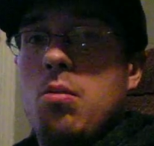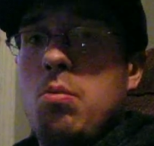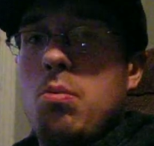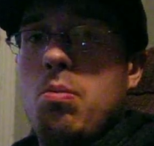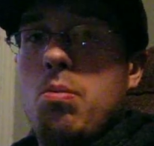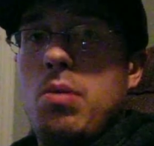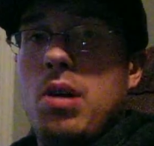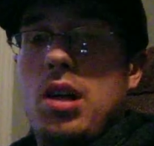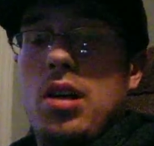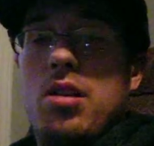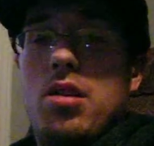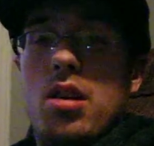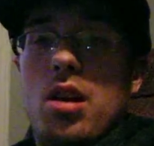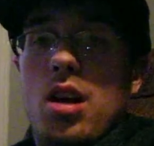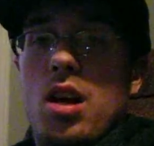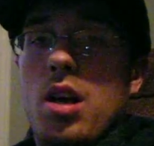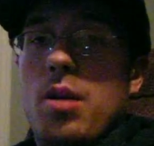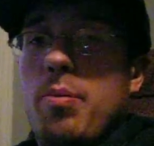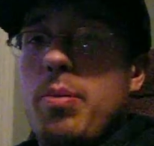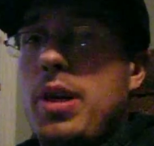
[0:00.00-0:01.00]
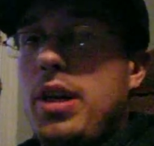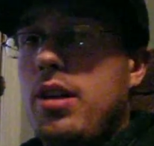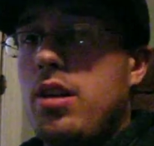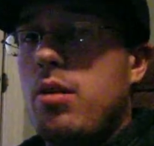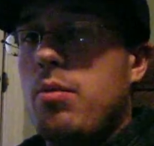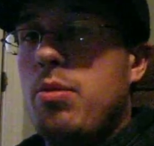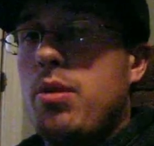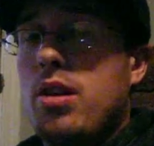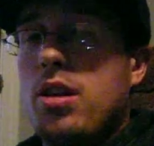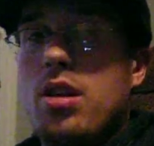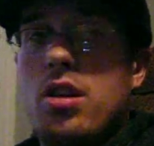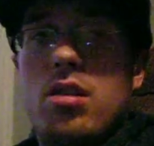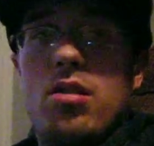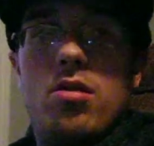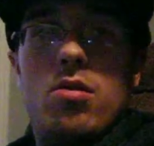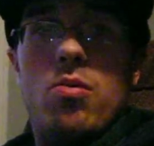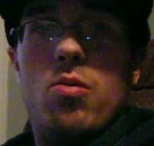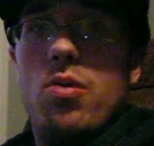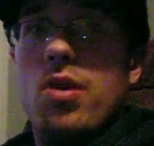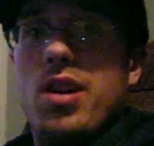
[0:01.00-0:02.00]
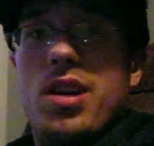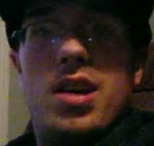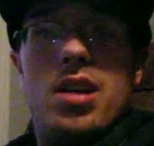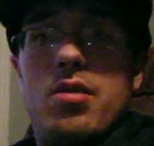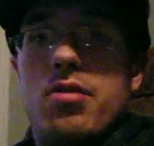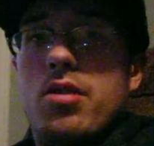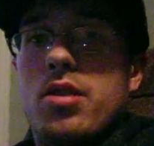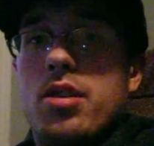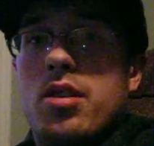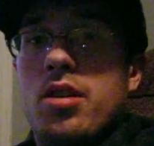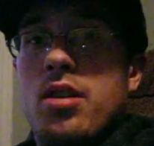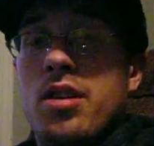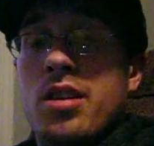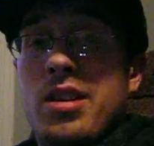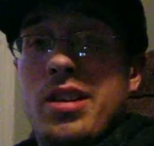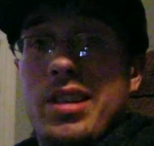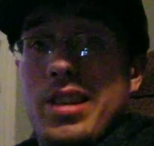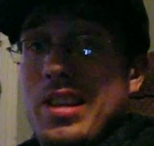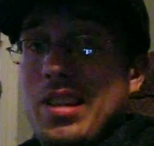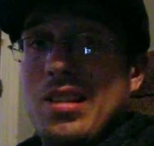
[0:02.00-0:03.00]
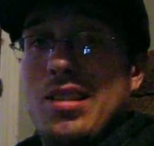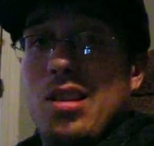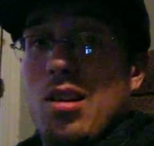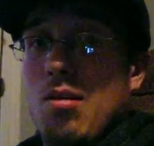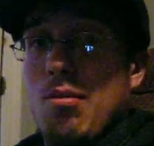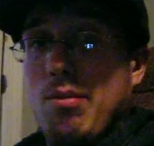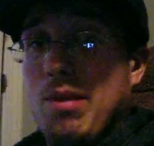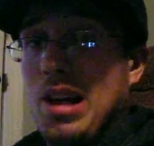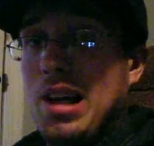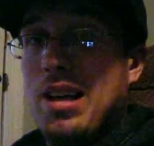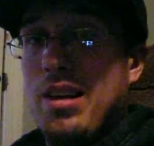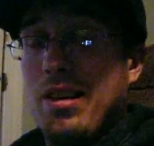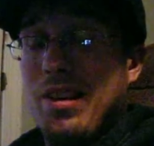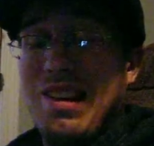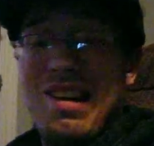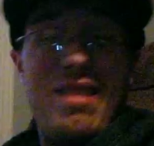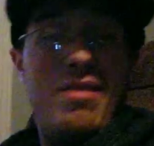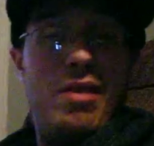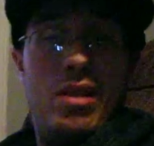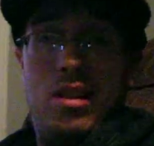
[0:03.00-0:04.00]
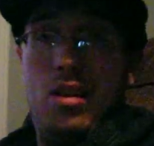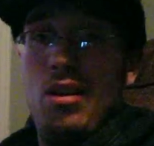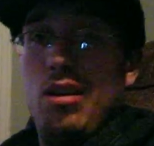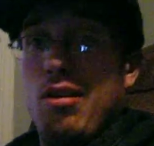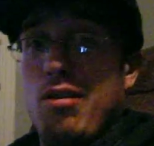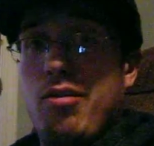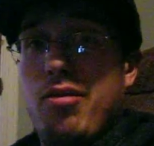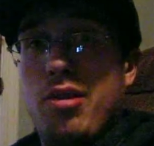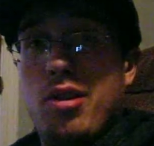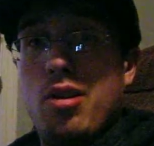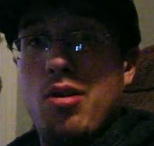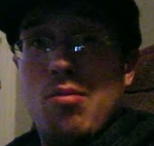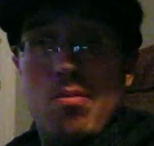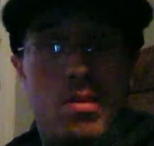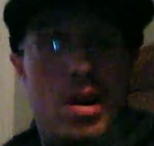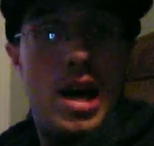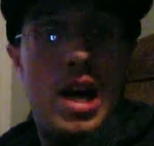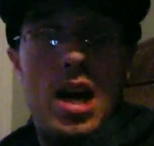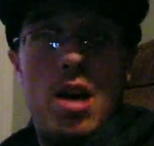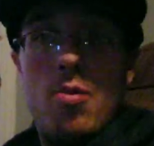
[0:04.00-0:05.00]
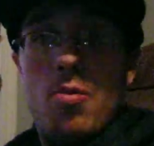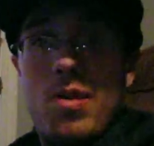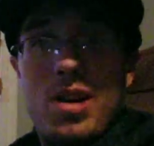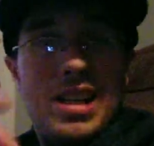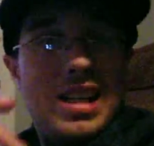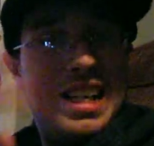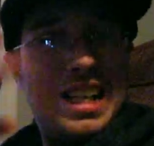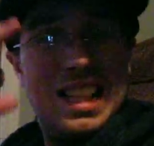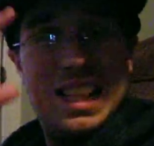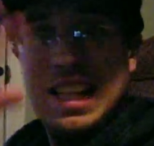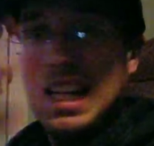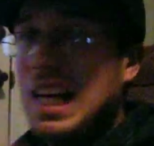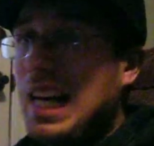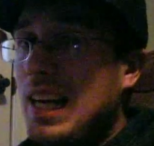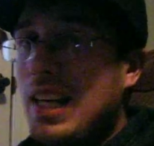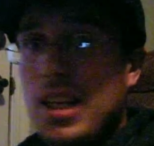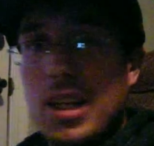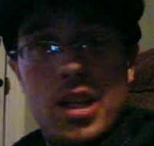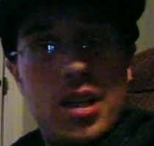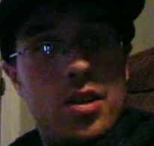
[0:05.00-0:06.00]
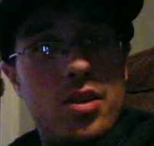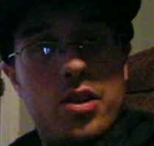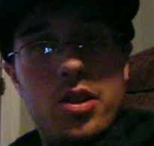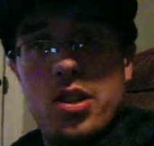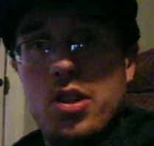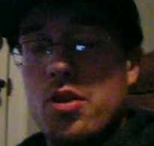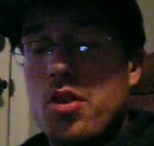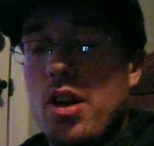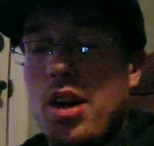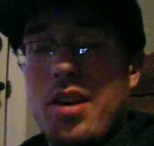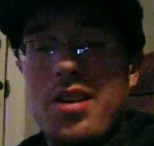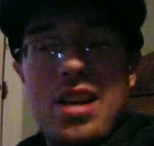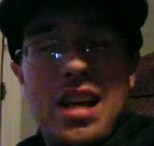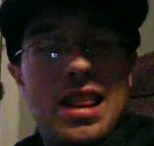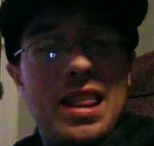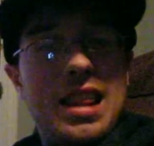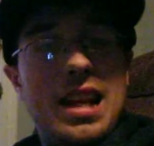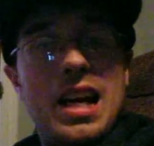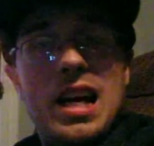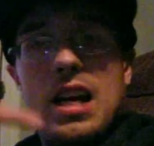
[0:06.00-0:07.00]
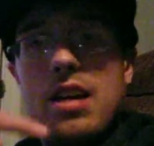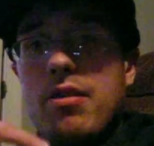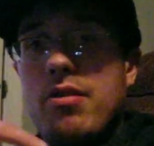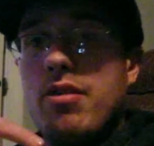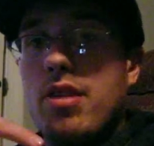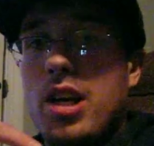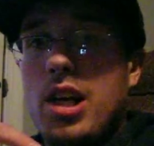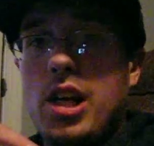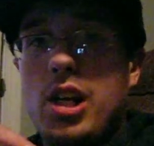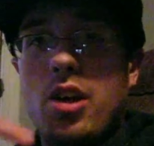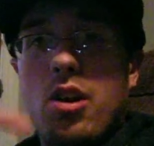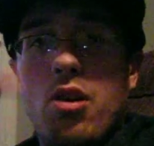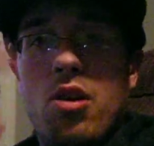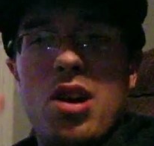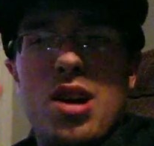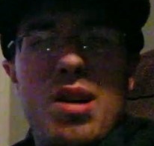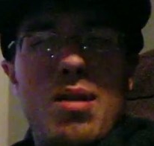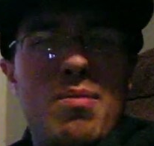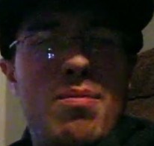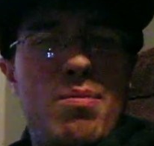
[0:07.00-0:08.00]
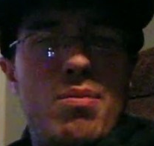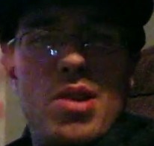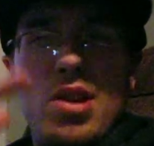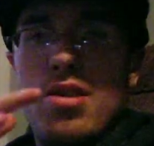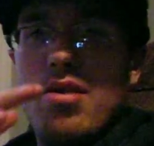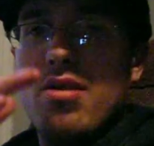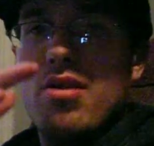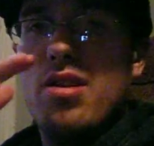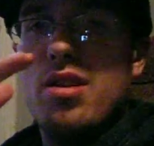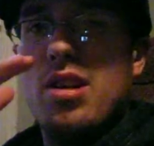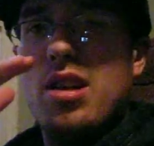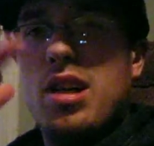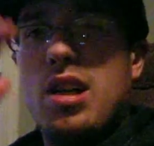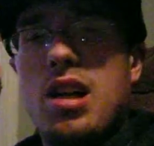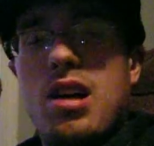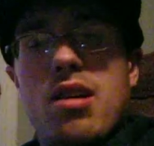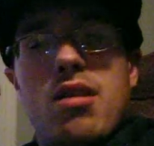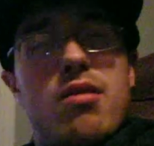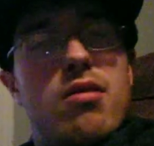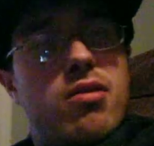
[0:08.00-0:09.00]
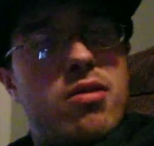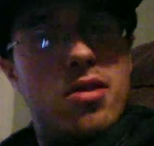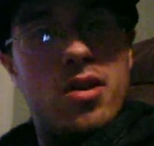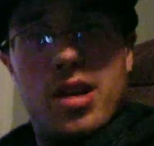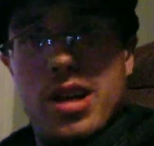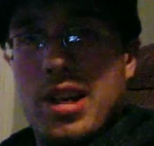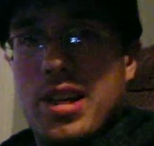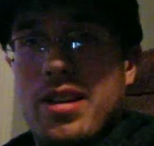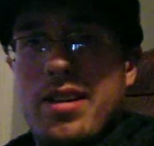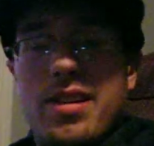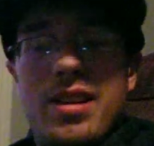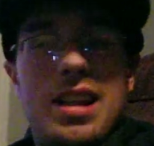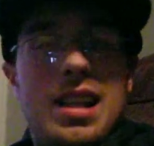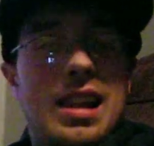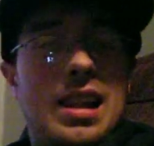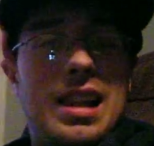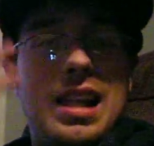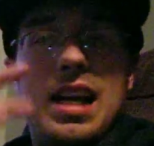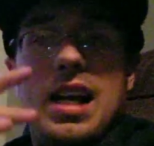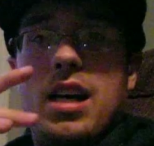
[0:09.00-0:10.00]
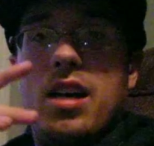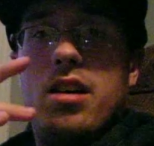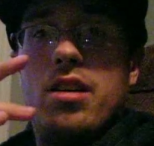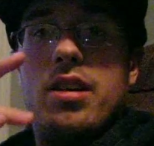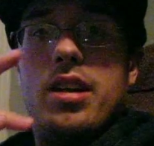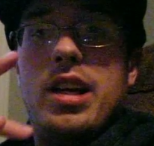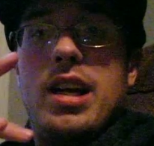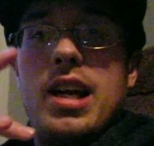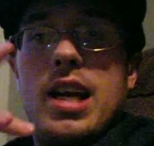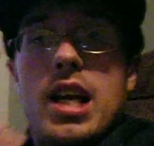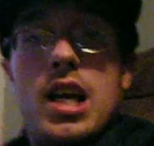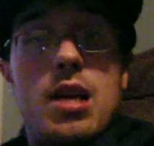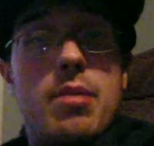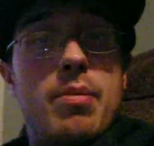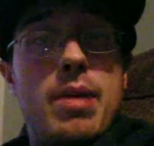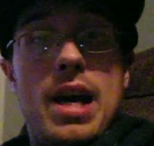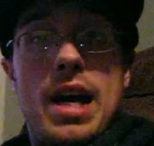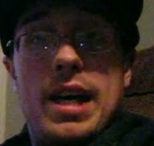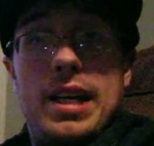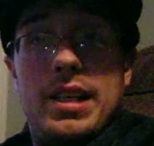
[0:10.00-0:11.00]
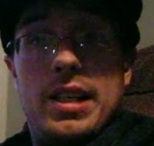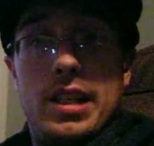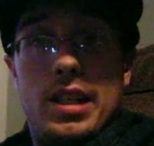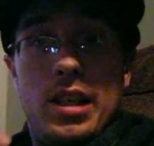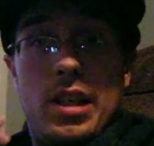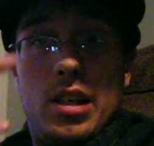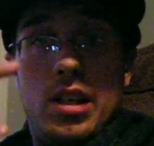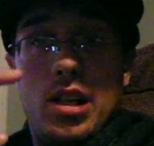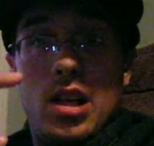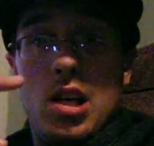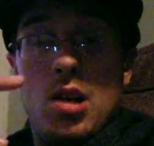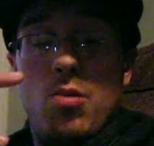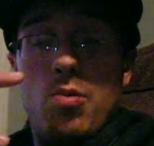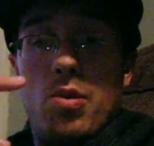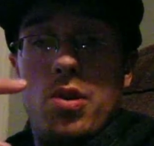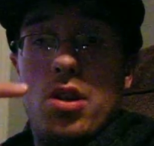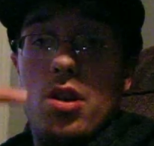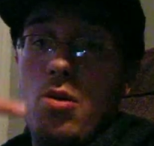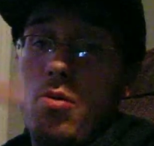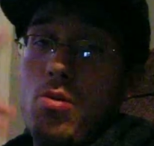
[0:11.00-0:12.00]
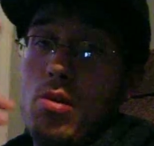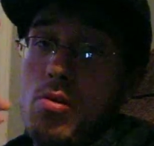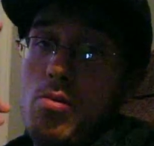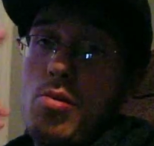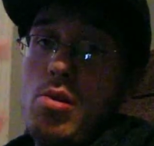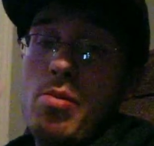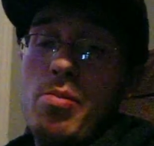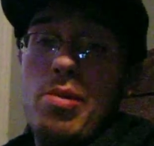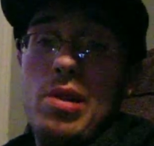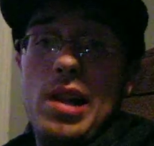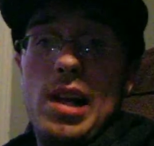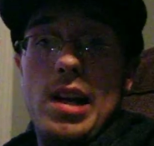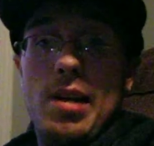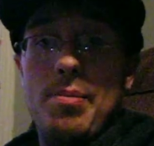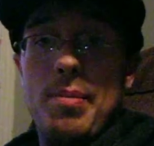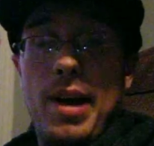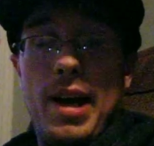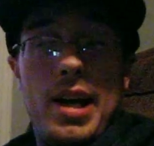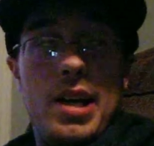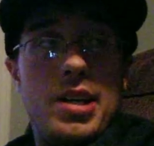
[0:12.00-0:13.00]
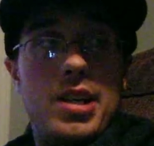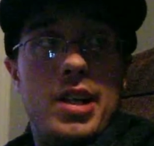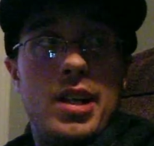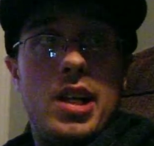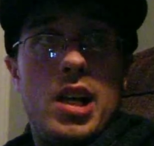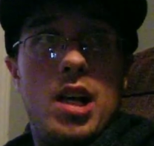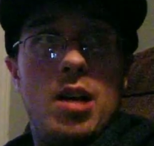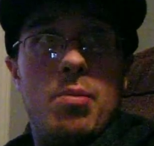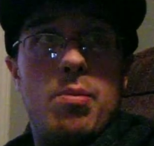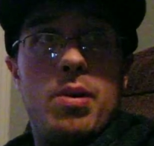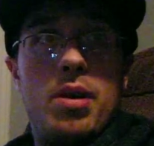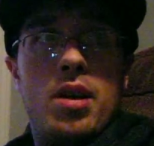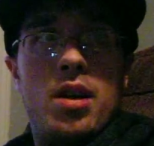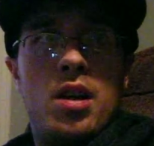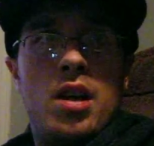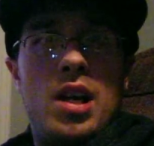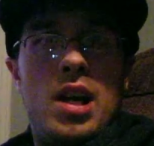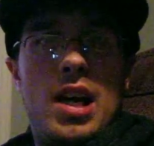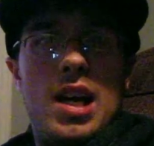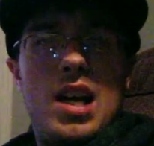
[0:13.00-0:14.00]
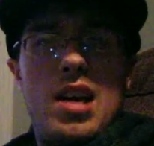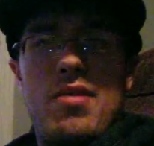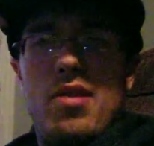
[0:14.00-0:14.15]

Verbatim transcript: Pizza Hut, Pizza Pit, whatever. It don't matter. Have a little few. I want a lot of energy drinks, a lot of Faygo, music, friends, loud, and magic. You know, dude, we will play magic up. Have